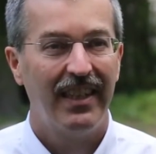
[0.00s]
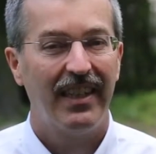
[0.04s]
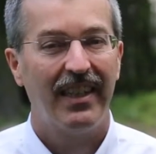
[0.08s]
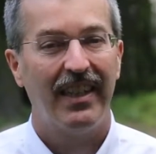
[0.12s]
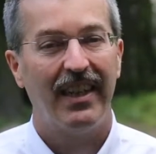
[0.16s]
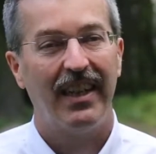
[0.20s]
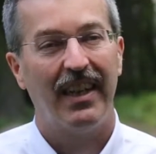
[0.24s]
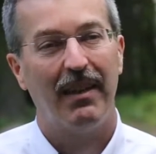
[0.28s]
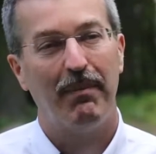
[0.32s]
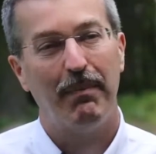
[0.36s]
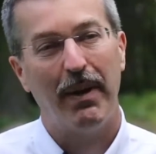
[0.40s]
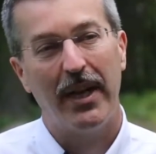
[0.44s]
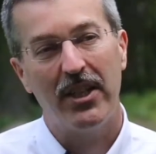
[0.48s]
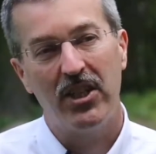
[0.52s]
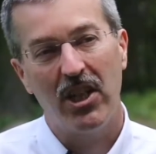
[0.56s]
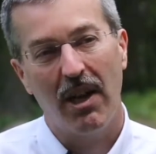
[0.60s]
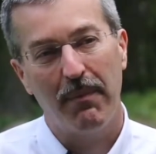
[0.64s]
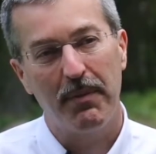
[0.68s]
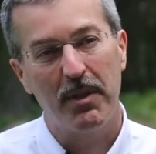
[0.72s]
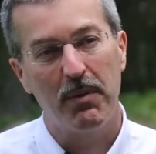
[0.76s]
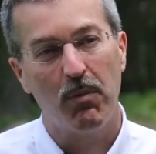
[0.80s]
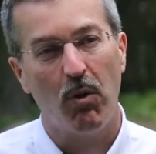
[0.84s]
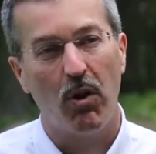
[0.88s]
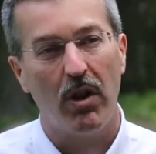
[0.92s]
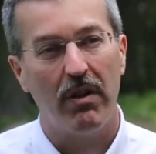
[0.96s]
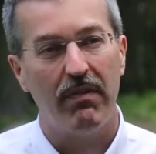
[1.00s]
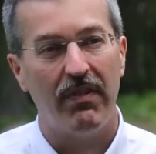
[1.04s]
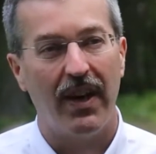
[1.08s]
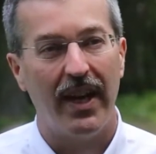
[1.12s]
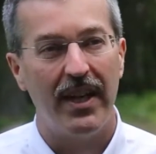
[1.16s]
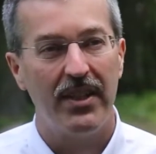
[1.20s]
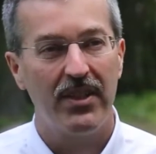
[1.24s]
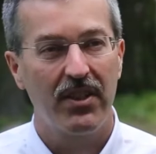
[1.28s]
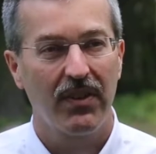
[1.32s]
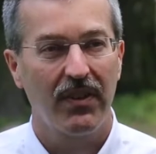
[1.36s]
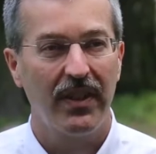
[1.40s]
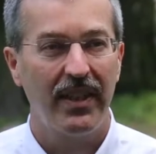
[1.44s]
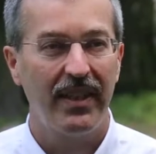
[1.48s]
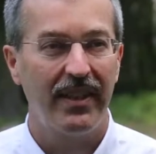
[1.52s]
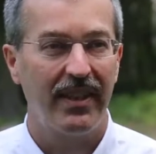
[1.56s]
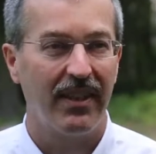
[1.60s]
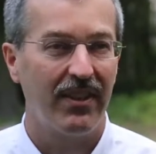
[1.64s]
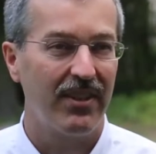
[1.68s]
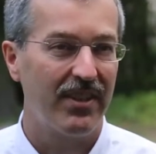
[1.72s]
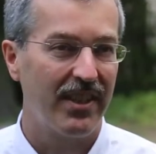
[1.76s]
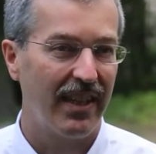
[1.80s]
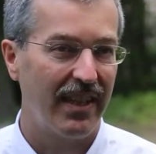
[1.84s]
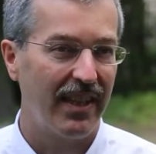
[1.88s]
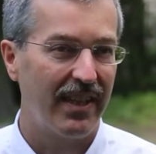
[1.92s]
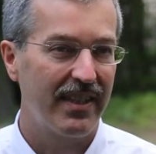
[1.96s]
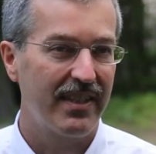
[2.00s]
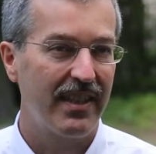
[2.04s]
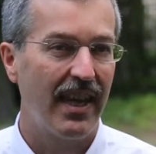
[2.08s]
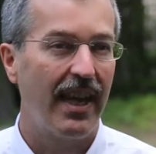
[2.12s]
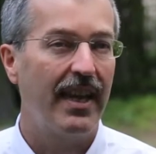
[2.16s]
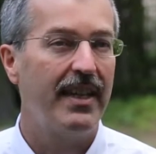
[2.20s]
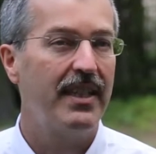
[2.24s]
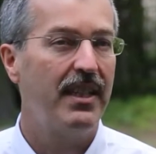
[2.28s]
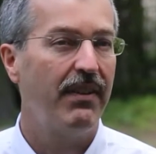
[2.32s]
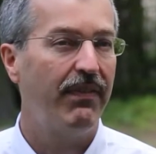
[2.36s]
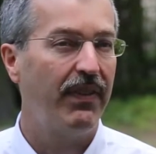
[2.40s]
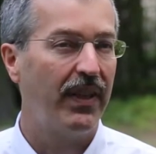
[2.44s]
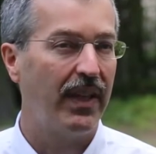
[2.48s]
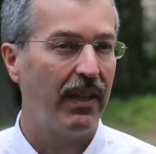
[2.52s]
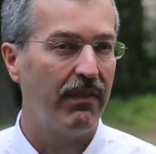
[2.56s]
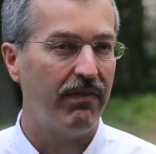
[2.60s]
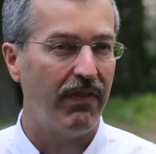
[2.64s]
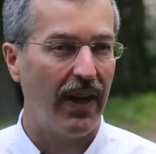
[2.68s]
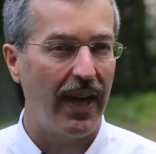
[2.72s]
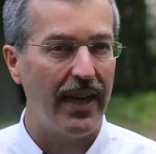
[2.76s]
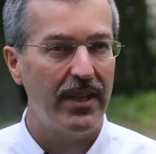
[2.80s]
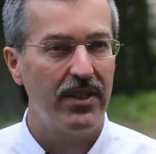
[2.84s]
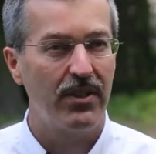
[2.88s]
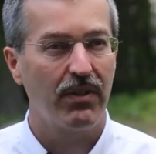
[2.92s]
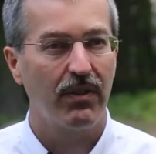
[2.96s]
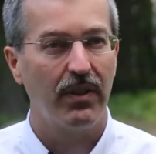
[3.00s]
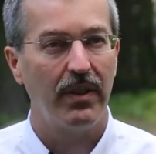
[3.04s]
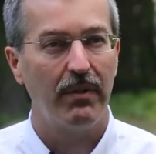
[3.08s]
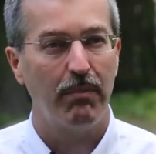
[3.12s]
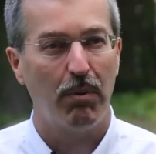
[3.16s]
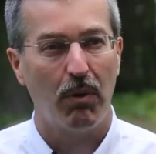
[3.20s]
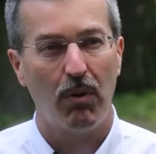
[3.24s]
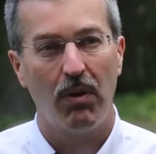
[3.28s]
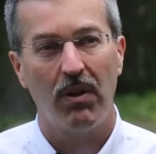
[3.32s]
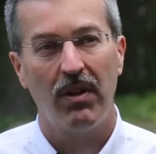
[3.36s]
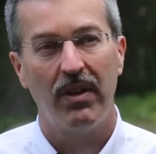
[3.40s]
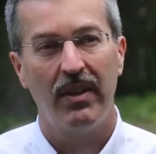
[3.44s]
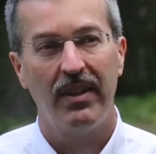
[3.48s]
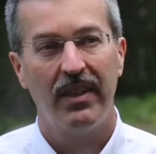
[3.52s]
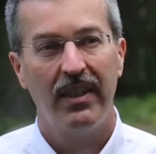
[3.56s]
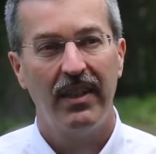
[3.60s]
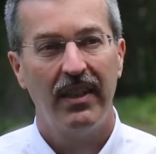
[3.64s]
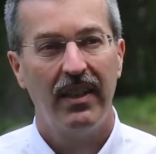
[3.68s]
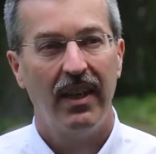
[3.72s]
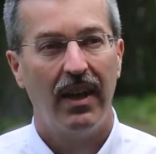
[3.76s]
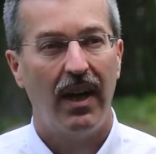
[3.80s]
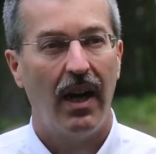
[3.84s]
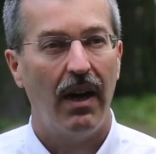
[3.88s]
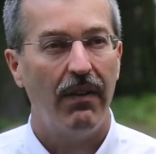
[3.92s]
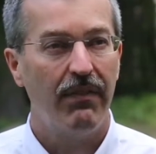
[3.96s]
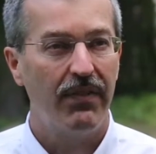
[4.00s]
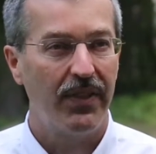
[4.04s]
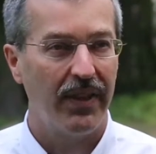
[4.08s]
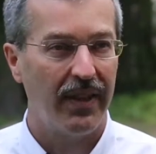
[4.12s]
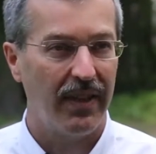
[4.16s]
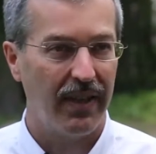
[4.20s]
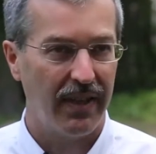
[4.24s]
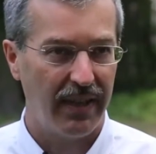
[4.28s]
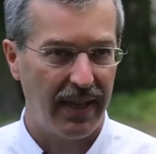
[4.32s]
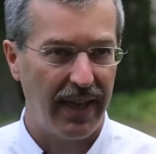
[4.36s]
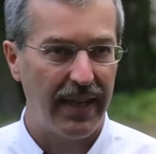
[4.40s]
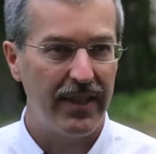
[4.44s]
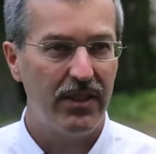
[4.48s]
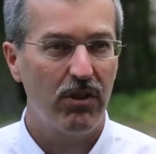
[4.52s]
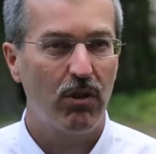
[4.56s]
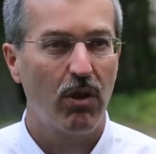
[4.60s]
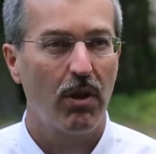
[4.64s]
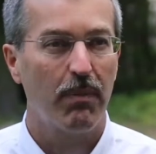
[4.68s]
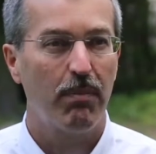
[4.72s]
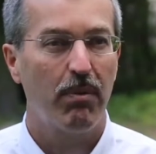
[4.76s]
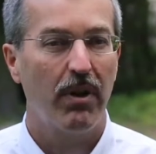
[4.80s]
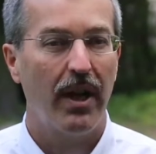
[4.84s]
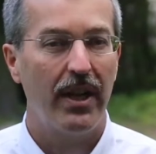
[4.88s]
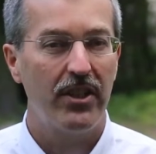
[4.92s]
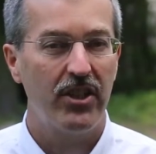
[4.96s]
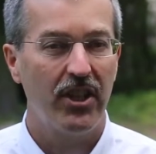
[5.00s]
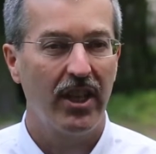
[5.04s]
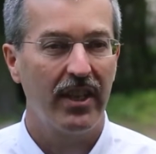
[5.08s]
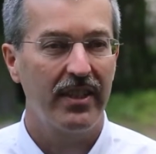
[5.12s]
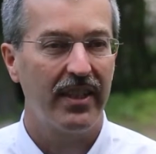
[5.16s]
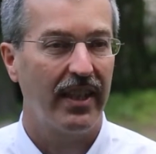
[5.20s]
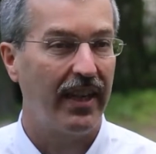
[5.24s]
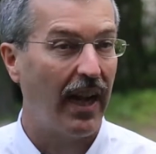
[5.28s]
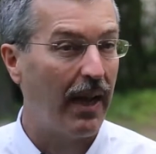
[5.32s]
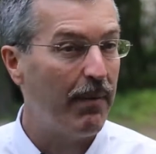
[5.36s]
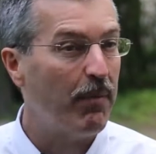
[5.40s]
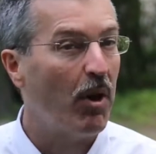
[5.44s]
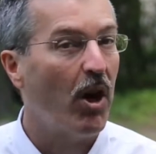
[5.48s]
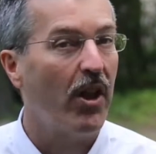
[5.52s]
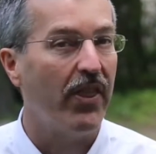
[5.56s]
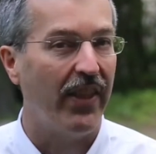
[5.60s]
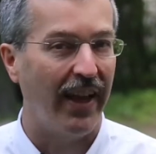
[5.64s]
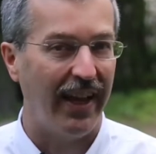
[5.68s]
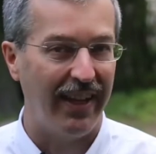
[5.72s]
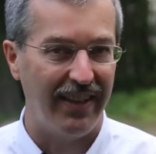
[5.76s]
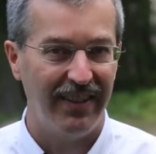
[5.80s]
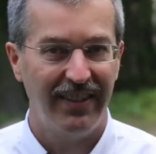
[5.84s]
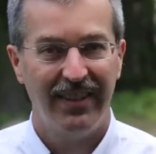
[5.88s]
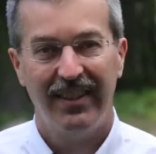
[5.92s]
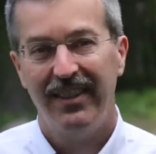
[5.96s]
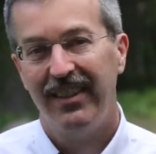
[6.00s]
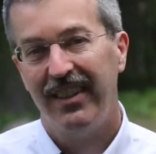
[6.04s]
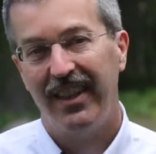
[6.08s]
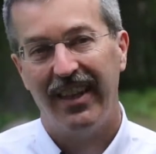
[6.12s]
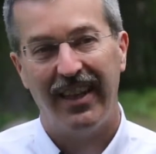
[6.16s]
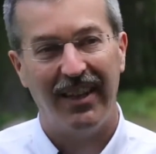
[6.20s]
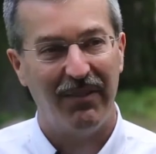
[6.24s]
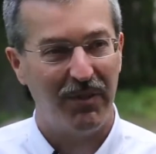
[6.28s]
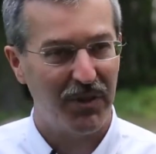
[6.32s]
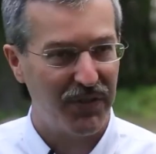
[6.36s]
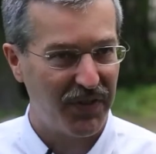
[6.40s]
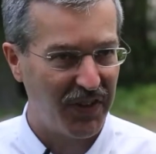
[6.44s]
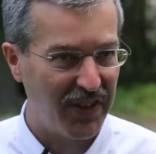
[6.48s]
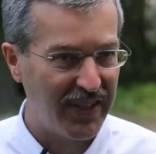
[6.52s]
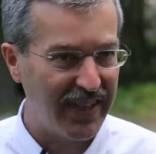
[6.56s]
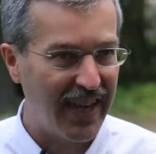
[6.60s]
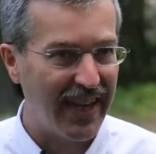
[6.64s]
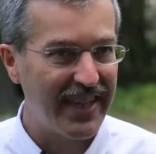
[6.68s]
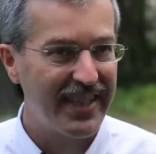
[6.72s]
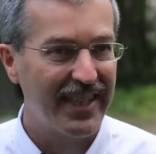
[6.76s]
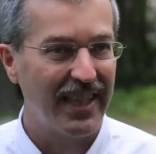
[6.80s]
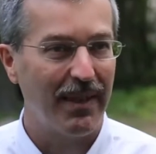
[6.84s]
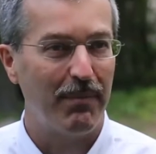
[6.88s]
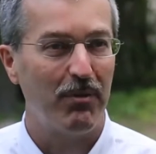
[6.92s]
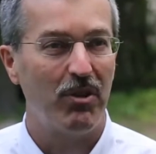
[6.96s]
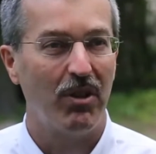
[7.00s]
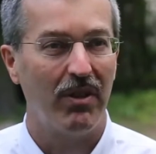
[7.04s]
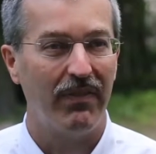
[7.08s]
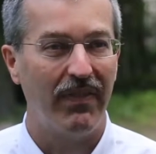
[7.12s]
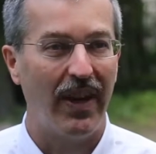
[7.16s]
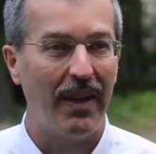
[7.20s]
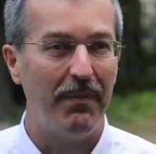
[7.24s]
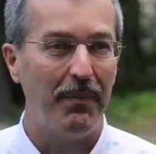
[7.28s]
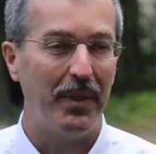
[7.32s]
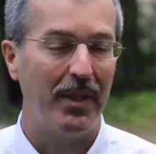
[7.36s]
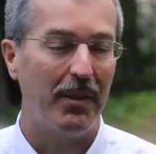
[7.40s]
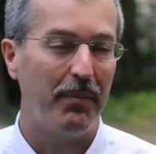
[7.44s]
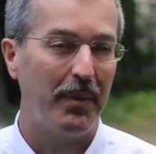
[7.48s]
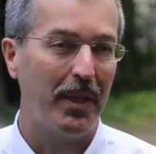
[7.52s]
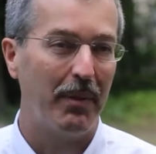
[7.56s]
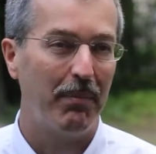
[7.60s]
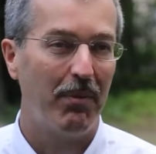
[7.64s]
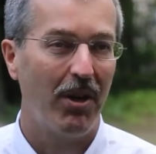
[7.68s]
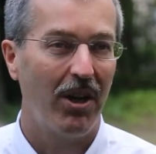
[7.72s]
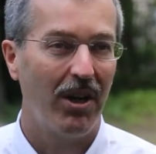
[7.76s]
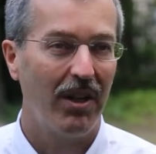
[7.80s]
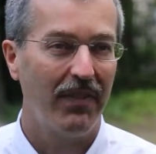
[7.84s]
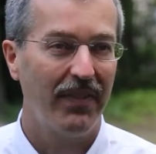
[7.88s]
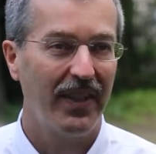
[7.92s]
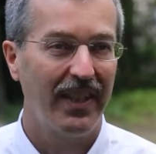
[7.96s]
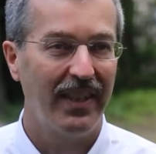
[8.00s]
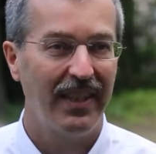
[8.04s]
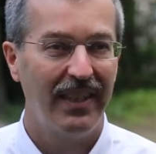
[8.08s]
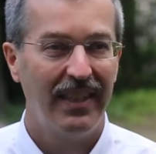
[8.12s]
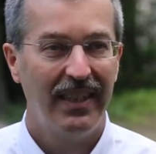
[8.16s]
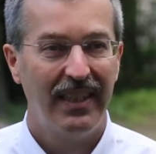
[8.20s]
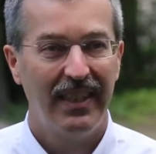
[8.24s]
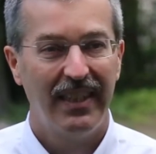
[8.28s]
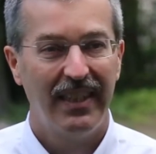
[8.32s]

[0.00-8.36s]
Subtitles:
My job is more advisory. There's a scientific advisory board of the anti-corp project, and I'm on that. It was very nice of them to invite me to be a part of it.